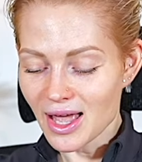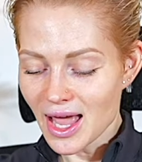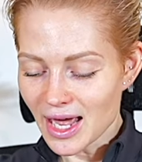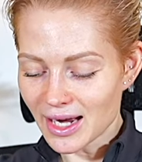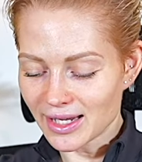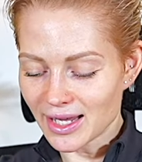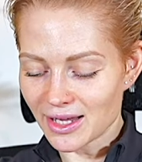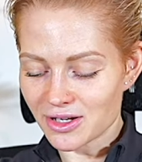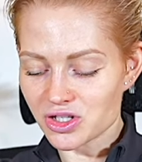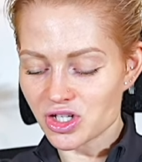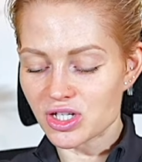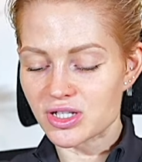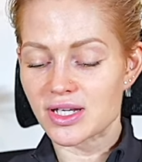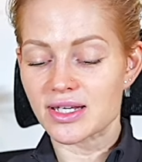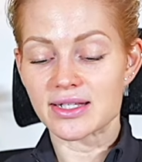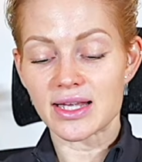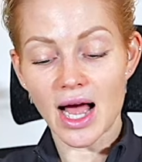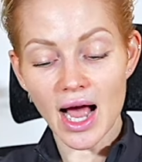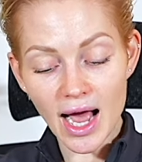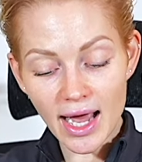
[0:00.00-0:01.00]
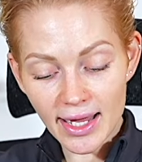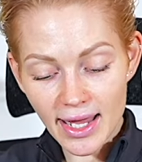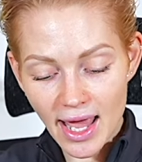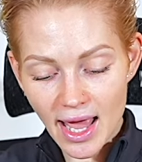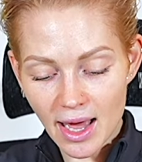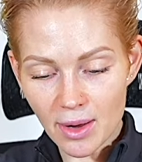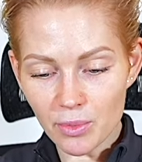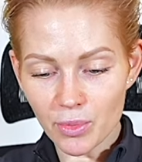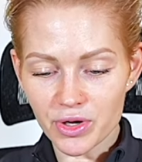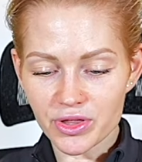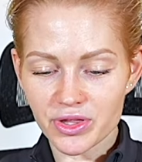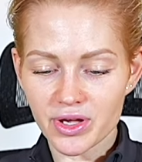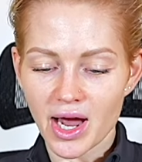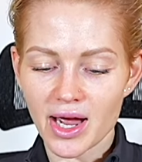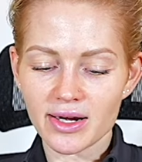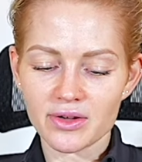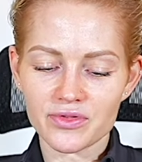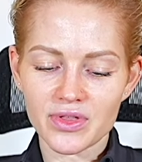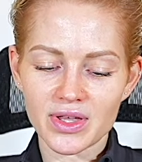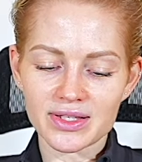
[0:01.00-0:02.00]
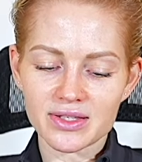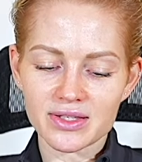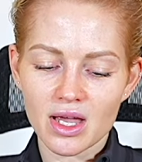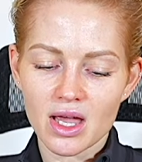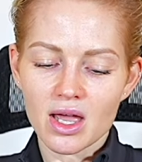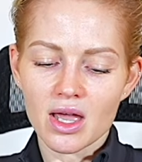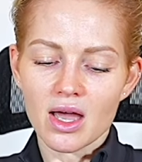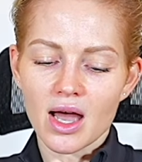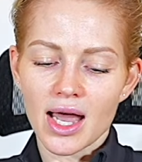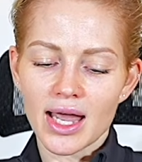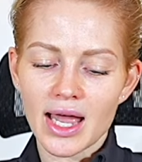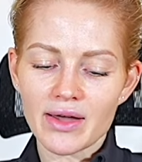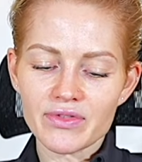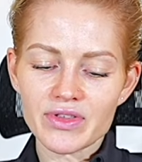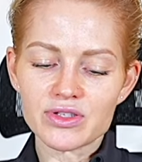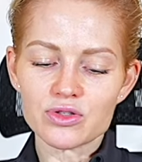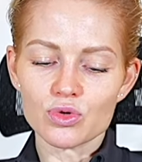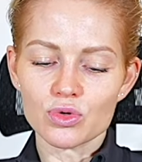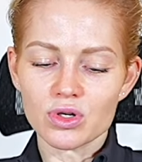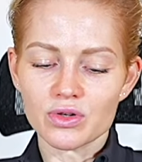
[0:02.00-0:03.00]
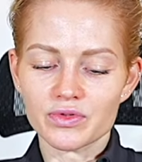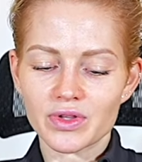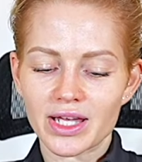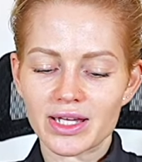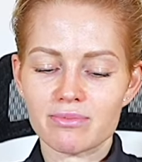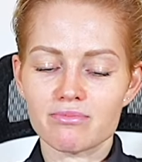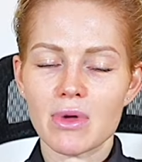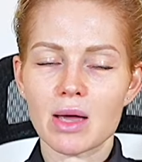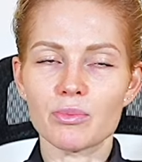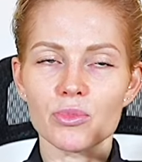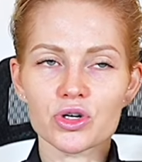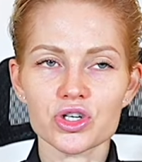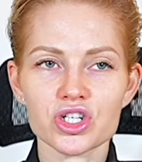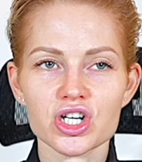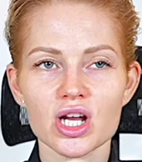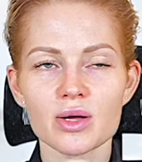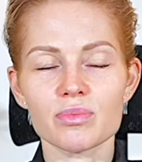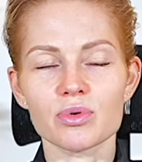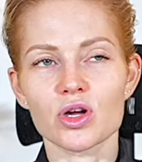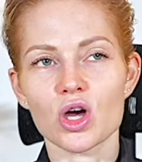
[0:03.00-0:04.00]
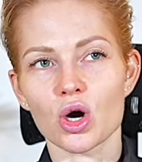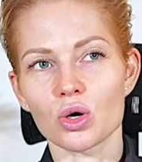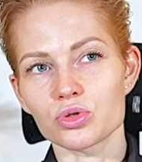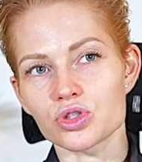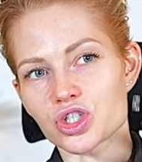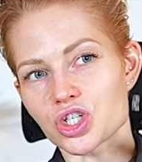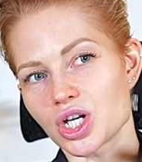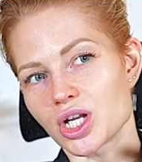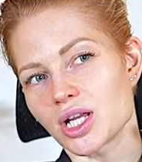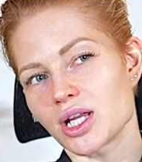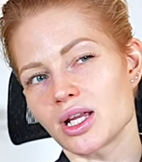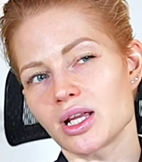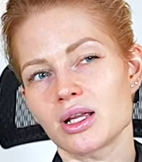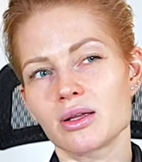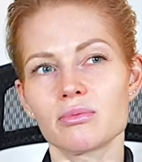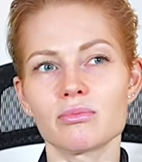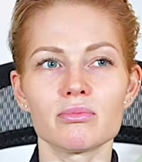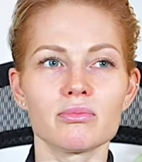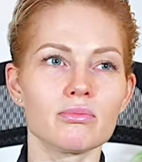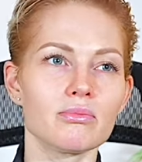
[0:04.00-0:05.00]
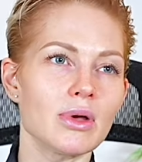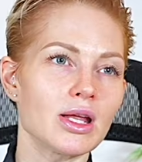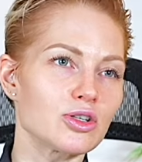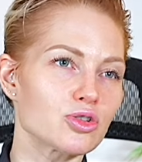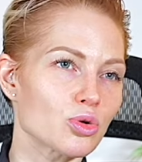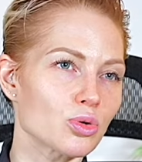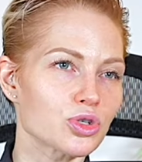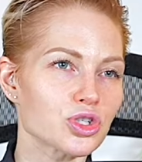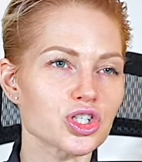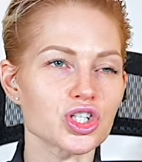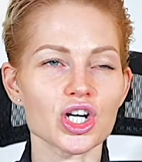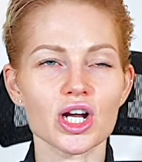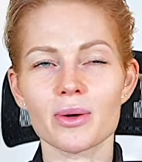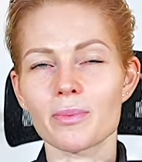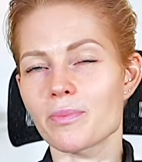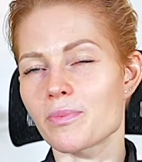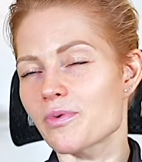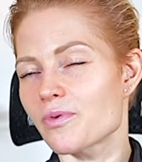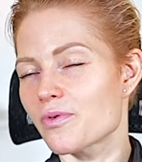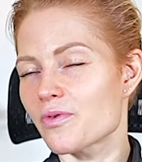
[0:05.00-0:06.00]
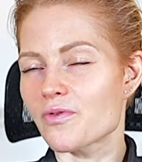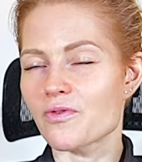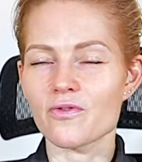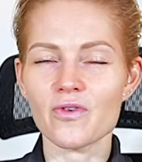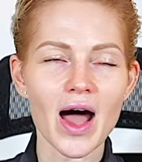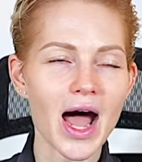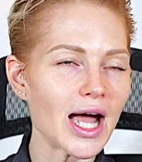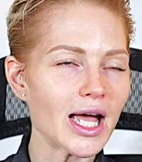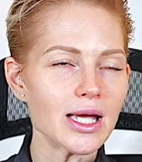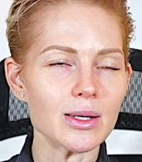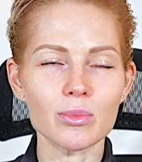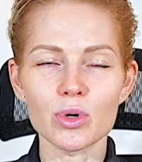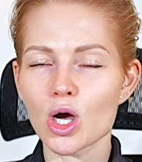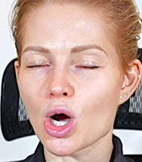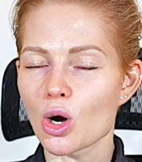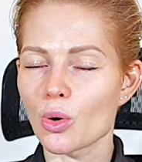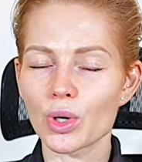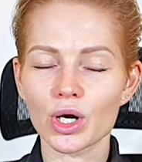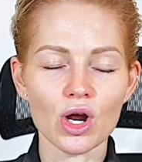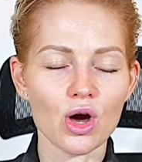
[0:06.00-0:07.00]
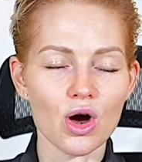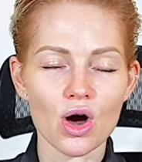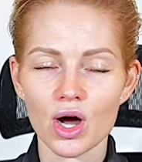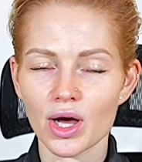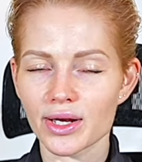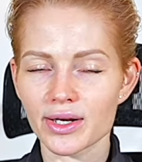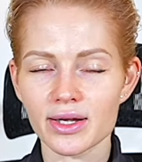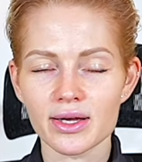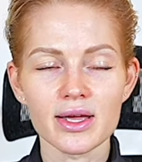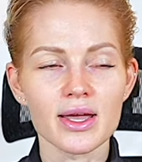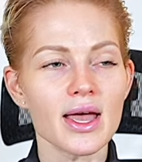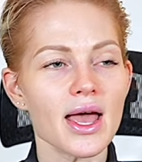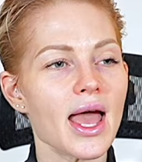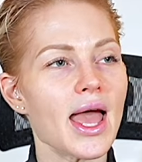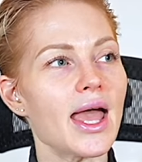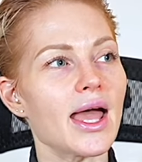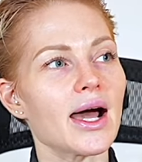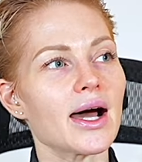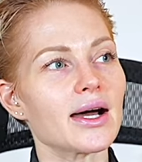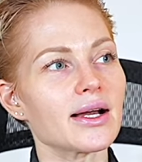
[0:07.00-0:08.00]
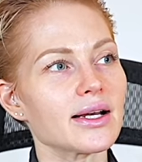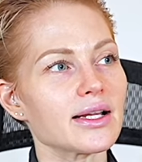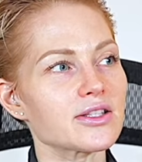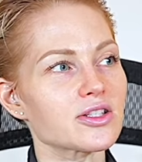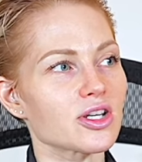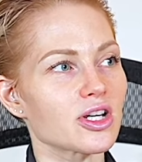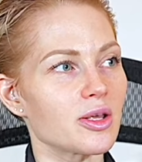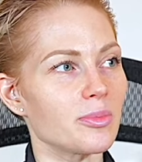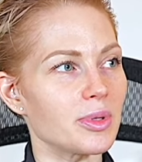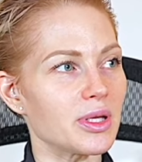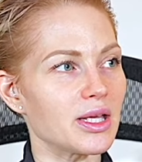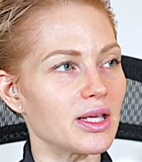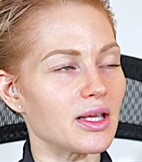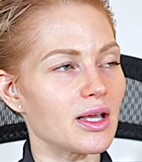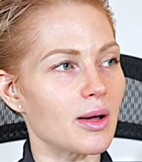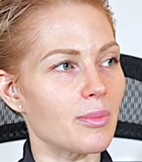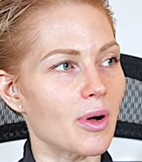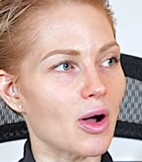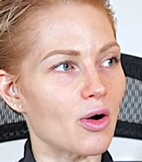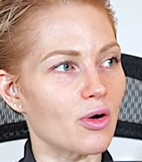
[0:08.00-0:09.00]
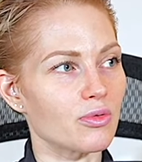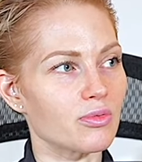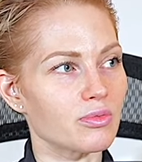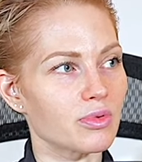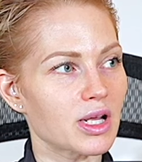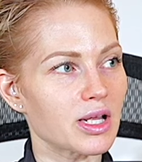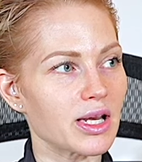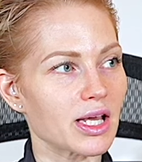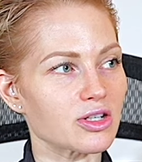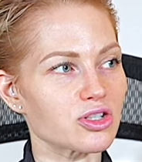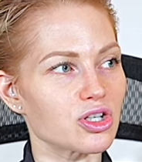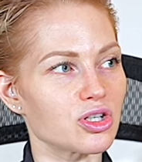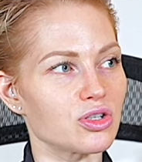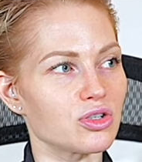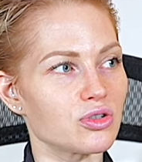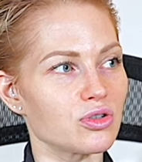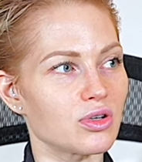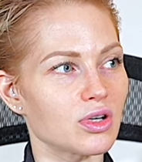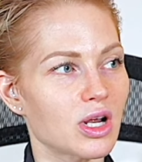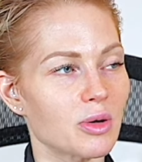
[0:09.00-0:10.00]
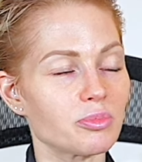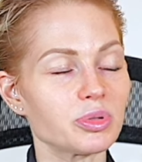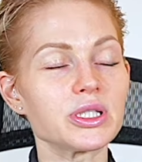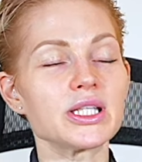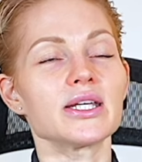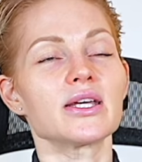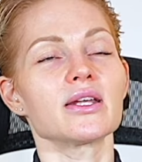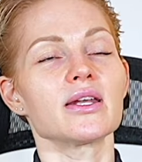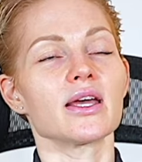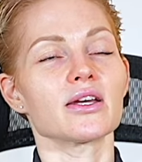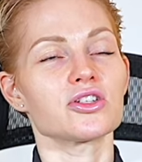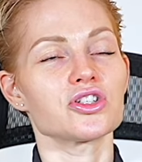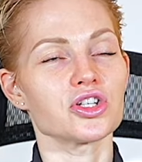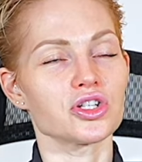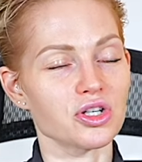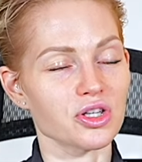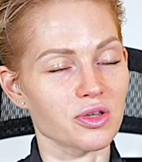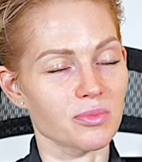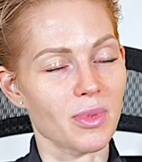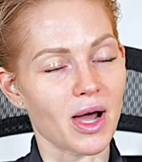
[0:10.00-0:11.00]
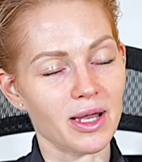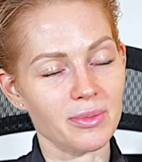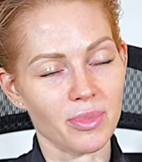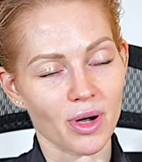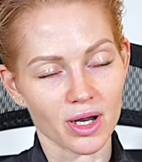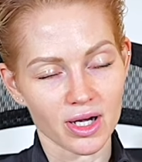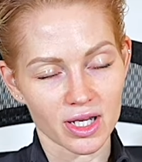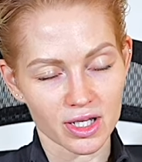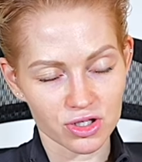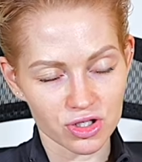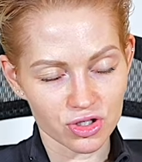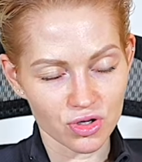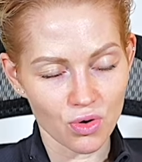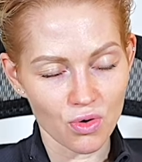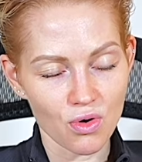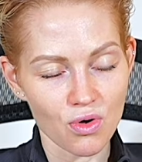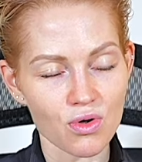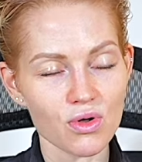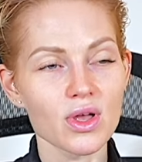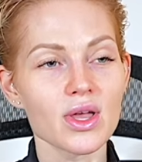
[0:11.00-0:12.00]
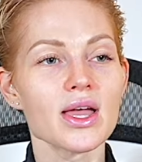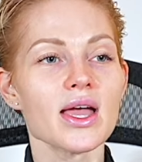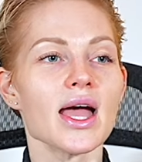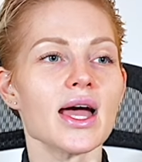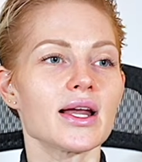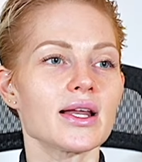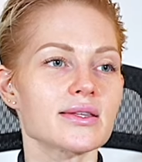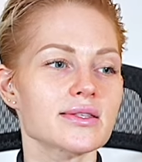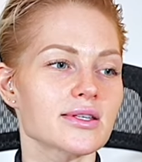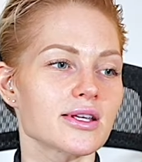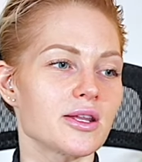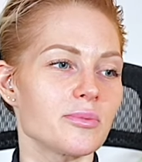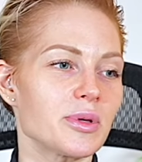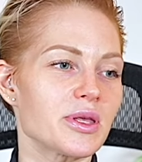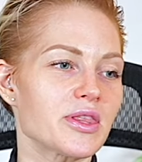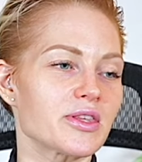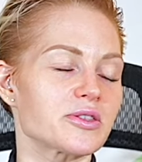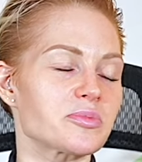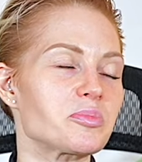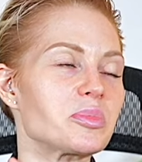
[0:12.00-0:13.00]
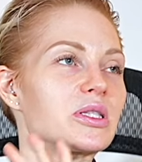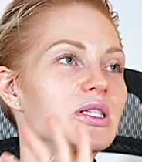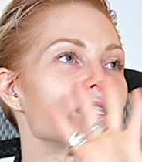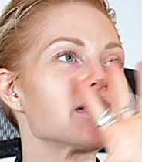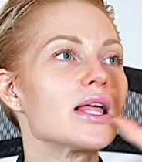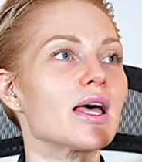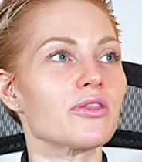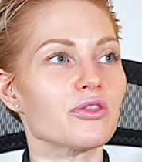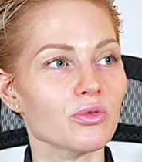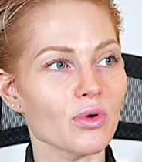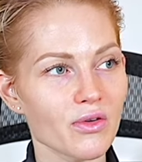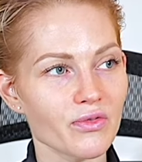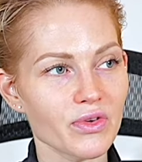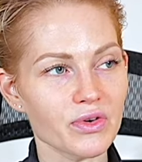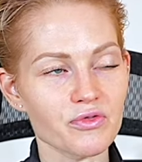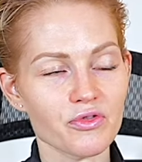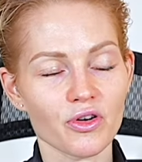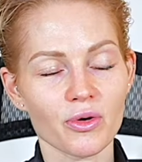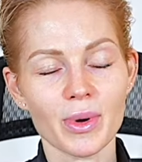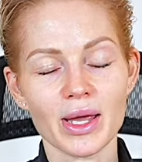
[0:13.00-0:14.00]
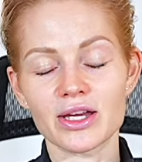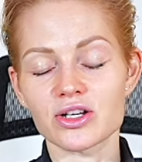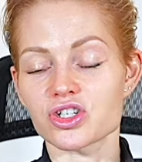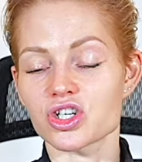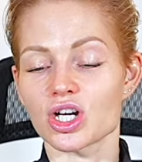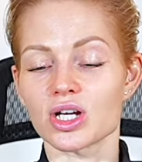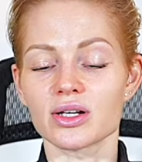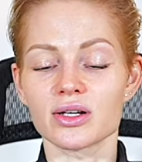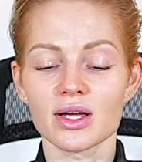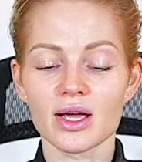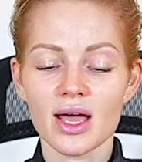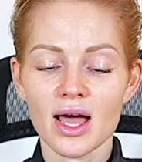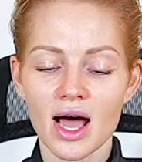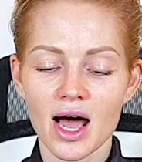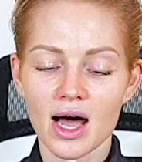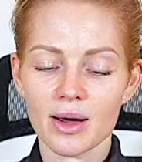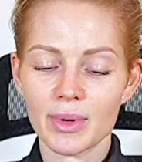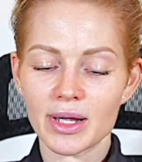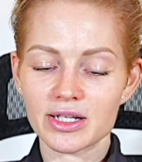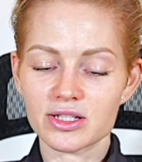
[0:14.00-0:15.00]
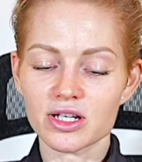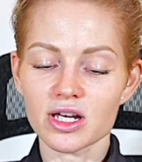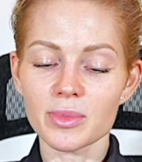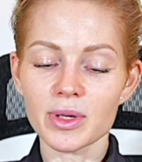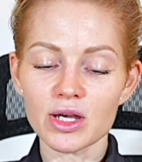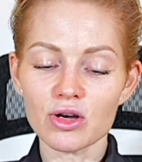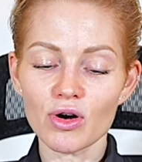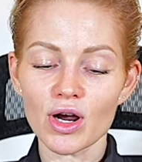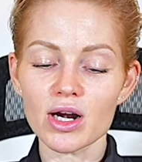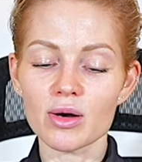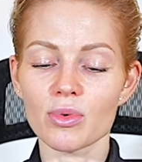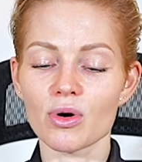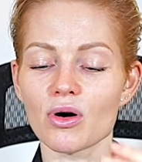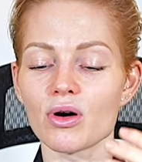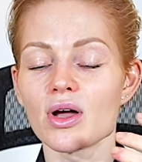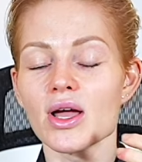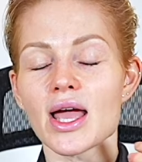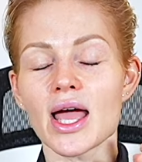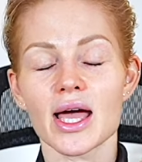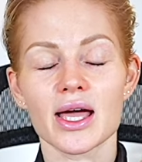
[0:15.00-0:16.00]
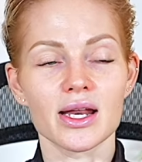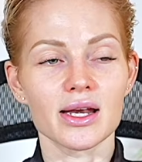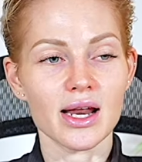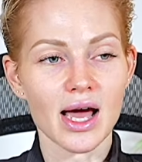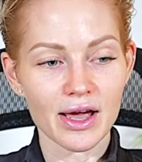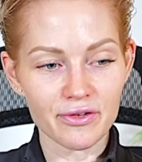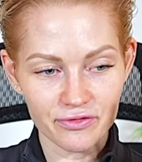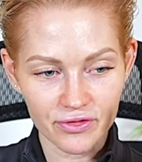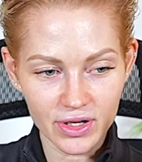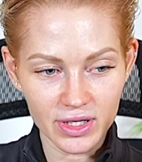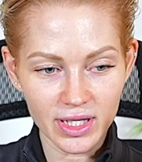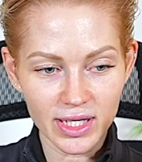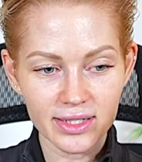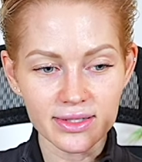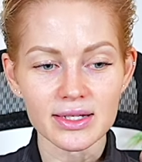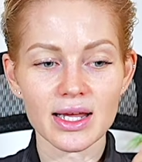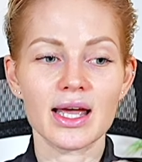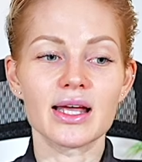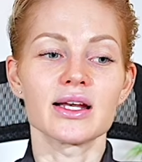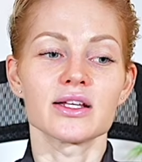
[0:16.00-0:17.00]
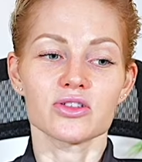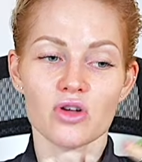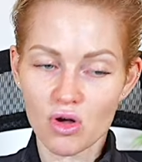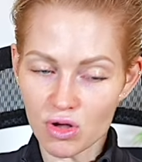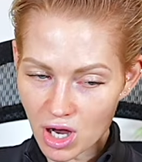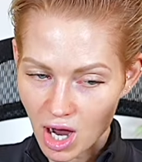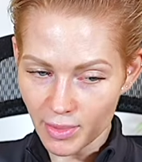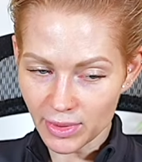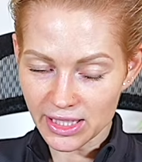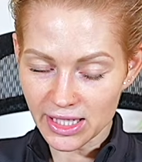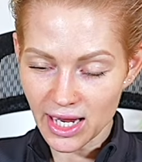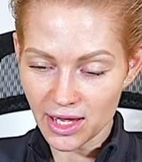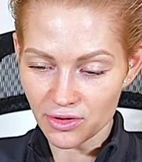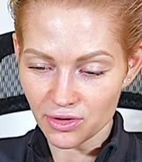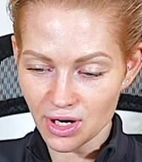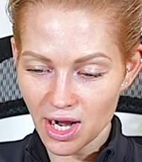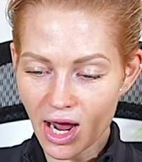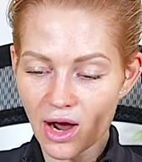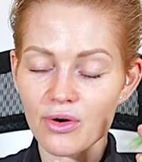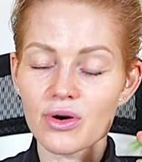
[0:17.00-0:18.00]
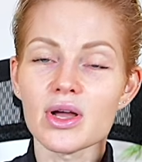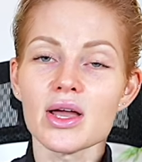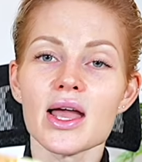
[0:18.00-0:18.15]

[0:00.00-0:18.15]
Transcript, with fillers: And again, just as I am with kind of this I have this sort of like membership, coaching, mentorship, vibe going on and it's going to be about connection complete connection to the mind body soul and it's going to be this plethora of information um, and it's going to be incredible and i feel it and it's all coming together now